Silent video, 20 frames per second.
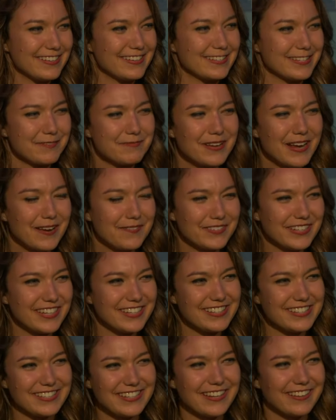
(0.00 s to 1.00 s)
Sometimes you
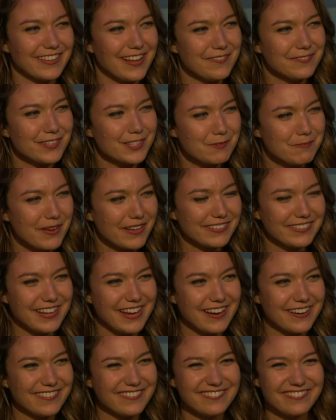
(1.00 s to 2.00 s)
get to see a leftist
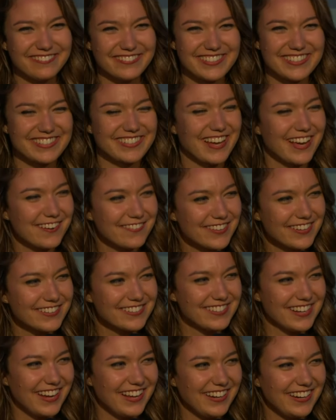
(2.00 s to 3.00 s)
meltdown, which is kind of
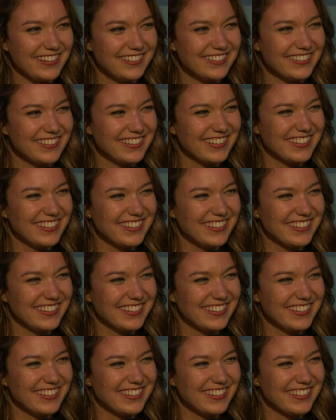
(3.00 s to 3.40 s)
entertaining.